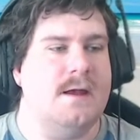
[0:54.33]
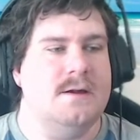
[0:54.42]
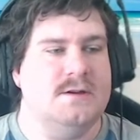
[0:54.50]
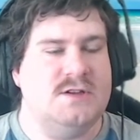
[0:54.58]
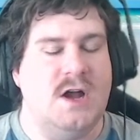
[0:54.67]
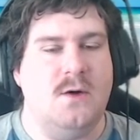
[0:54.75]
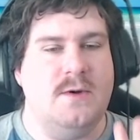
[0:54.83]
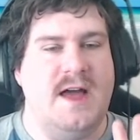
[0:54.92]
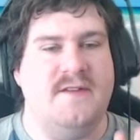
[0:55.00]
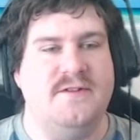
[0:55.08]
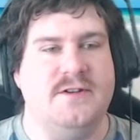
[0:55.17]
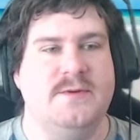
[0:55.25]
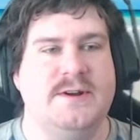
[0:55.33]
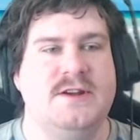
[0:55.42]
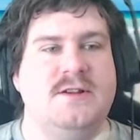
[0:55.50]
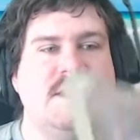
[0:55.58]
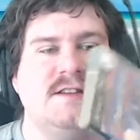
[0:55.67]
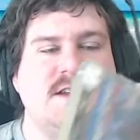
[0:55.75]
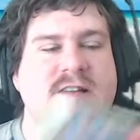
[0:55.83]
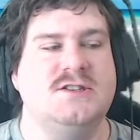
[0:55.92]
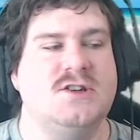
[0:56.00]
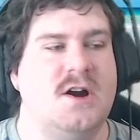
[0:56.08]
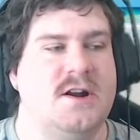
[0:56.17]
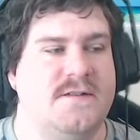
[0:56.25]
So, without further ado, let's get
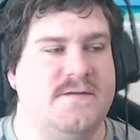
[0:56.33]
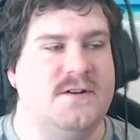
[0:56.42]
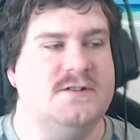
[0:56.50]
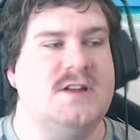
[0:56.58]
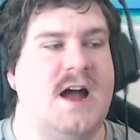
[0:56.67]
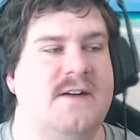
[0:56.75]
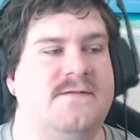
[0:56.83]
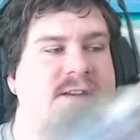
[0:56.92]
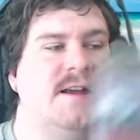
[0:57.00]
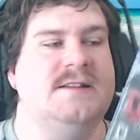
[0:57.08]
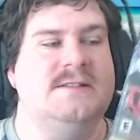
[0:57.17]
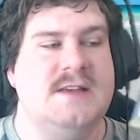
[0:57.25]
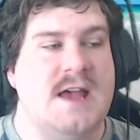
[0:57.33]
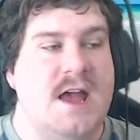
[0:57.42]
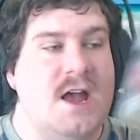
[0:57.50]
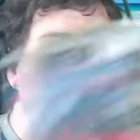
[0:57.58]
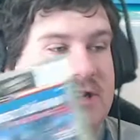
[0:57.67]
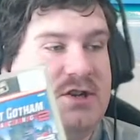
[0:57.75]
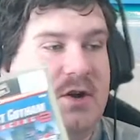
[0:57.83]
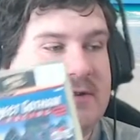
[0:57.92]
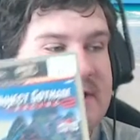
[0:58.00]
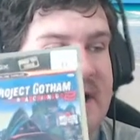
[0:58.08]
started. First off, it shows that